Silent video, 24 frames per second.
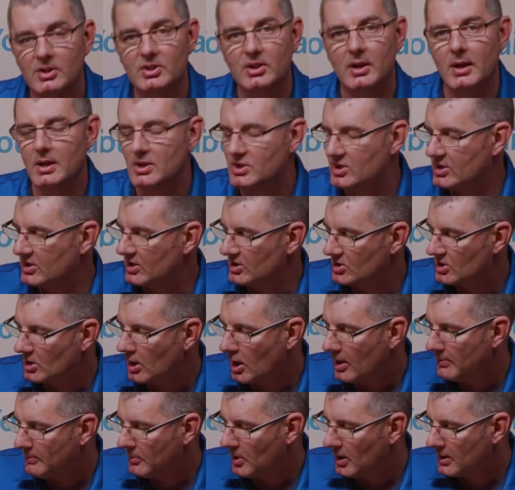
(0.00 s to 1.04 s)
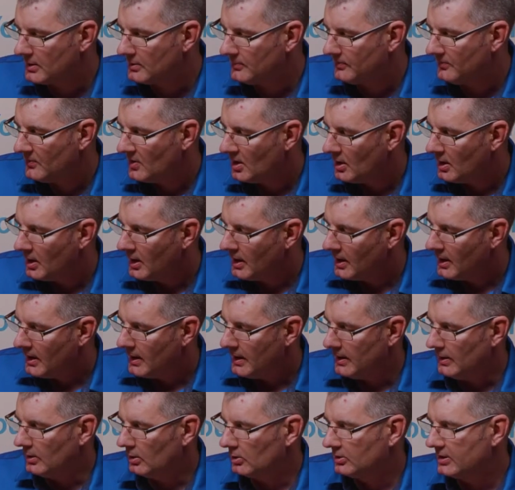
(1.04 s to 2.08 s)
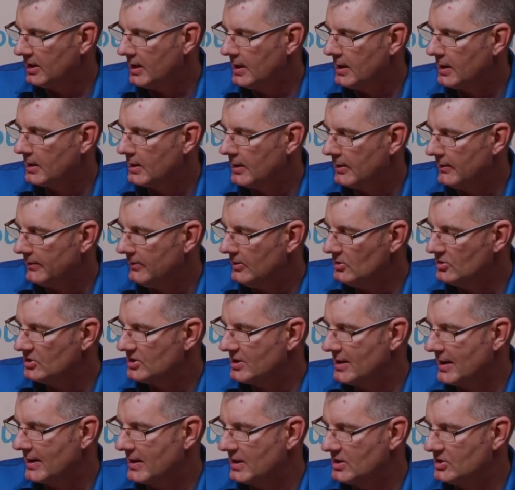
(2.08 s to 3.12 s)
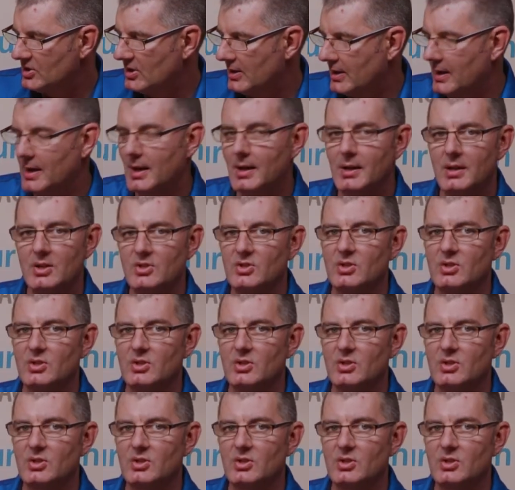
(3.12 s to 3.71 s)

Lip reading: this case, the stop button. It'll take a few seconds again